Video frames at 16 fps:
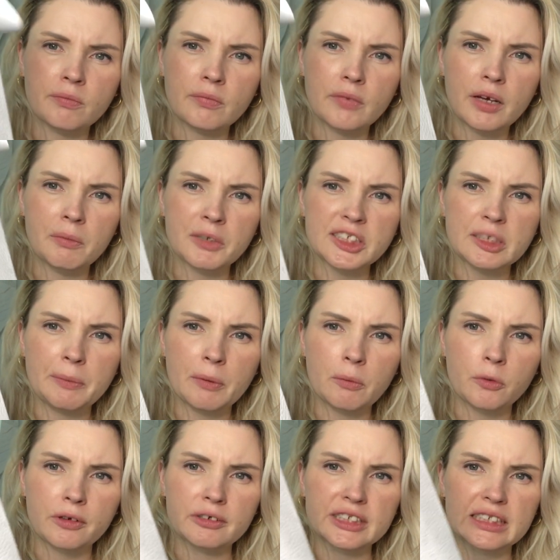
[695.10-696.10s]
it must have been
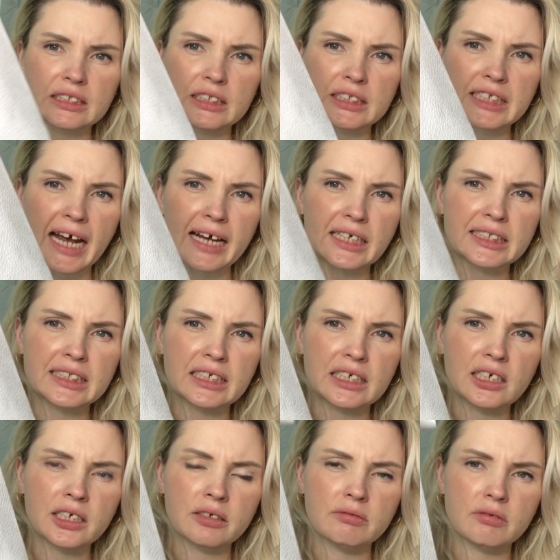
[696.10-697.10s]
where it was in the
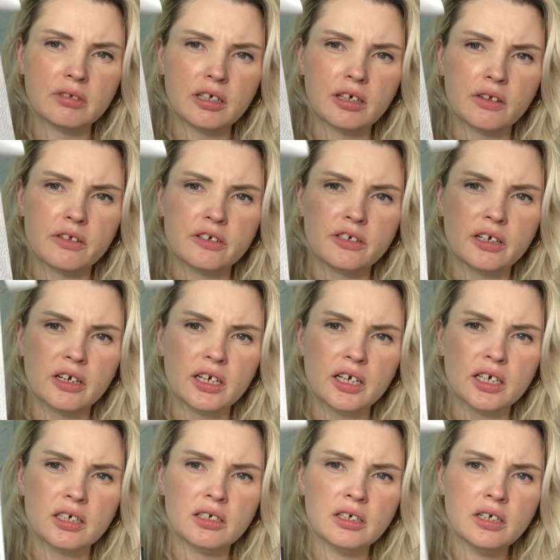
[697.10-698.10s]
taxi the other
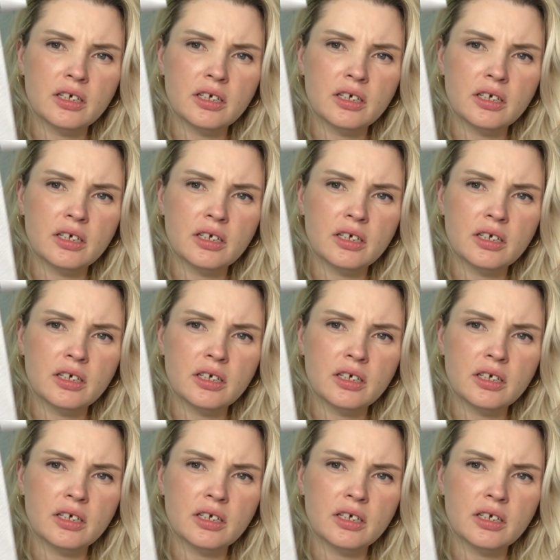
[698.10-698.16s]
day.